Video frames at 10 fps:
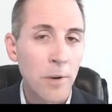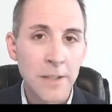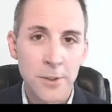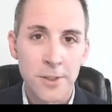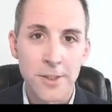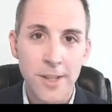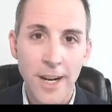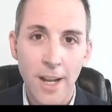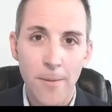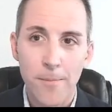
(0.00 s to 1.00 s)
appraisers to
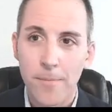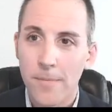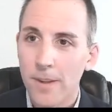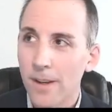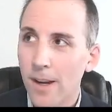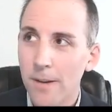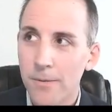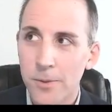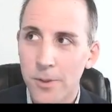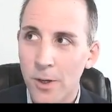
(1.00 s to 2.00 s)
sign up.
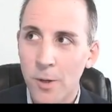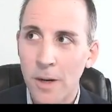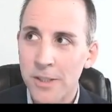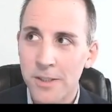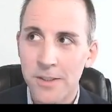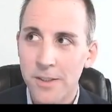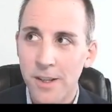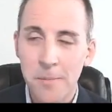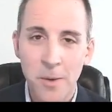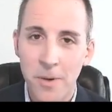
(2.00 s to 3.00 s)
I'm sure a question is
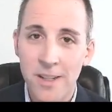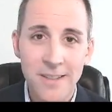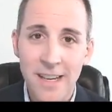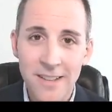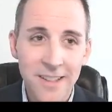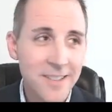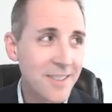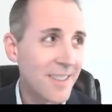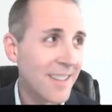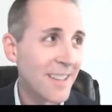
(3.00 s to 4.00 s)
going to be, what is that list?
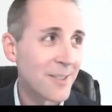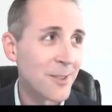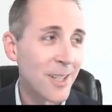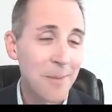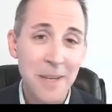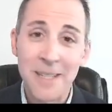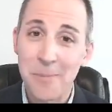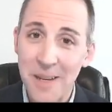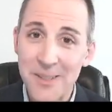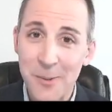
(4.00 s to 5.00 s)
And the answer is going to be, it
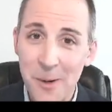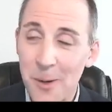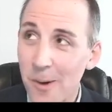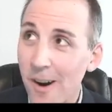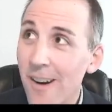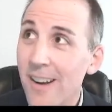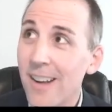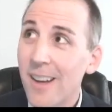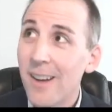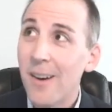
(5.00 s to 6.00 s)
depends on where you are.
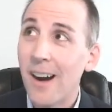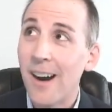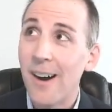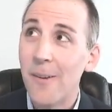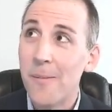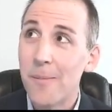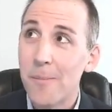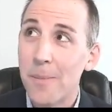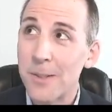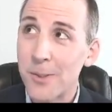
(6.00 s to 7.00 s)

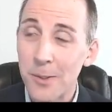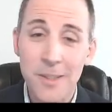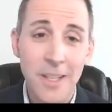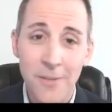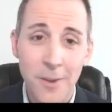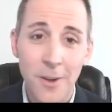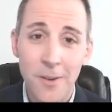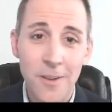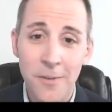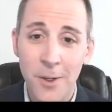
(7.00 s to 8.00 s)
But certainly if
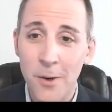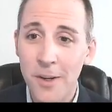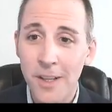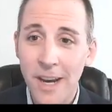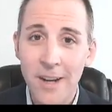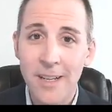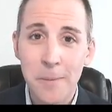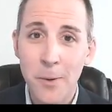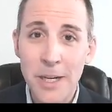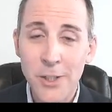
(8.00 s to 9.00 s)
you're going to the
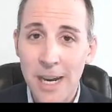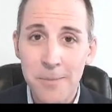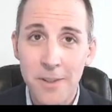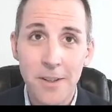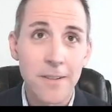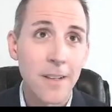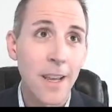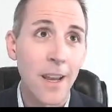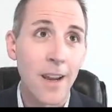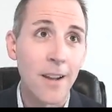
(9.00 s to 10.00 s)
IRWA chapter
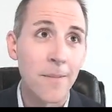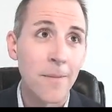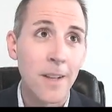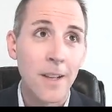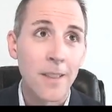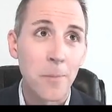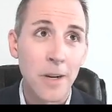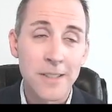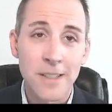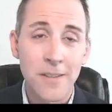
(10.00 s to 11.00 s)
and the
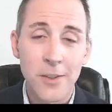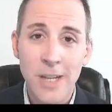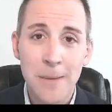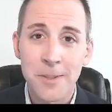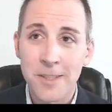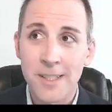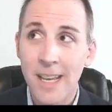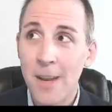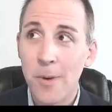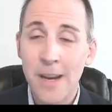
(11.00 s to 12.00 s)
president of the chapter says,
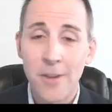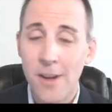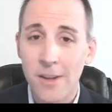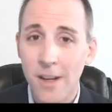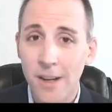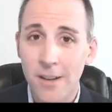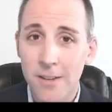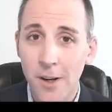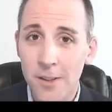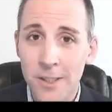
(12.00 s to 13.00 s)
hey, we have an
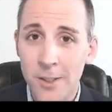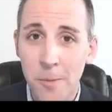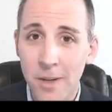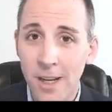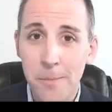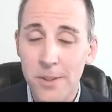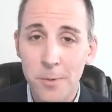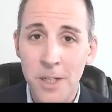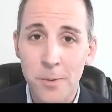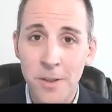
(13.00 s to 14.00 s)
on-call list opening up in
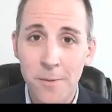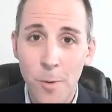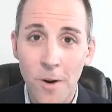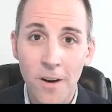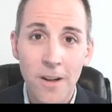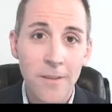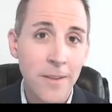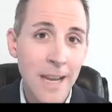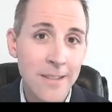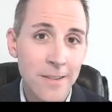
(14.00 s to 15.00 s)
2024,
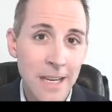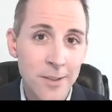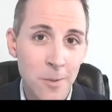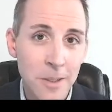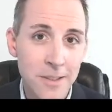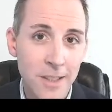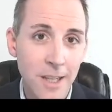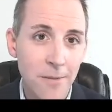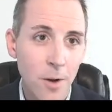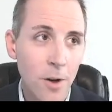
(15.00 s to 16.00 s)
and that's the reason to
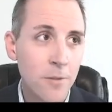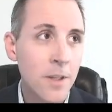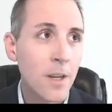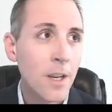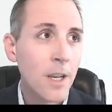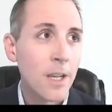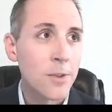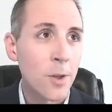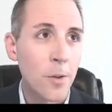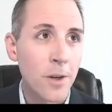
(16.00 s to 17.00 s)
get involved. And
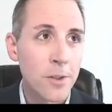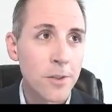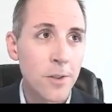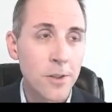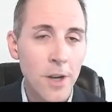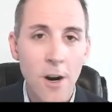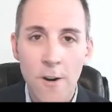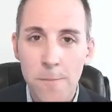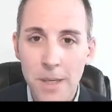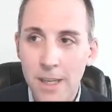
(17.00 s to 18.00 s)
so there's
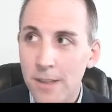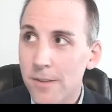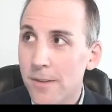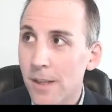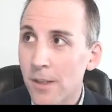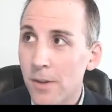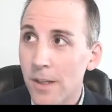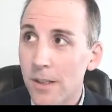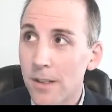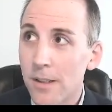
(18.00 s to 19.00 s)
RFPs that you
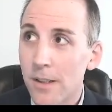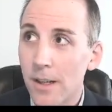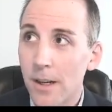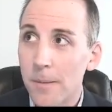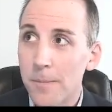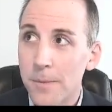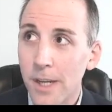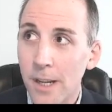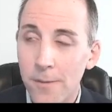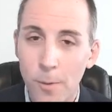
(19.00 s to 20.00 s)
can
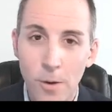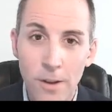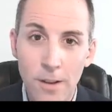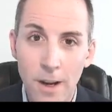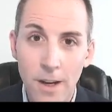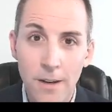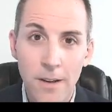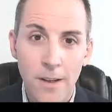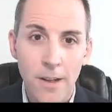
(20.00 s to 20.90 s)
sign up for online.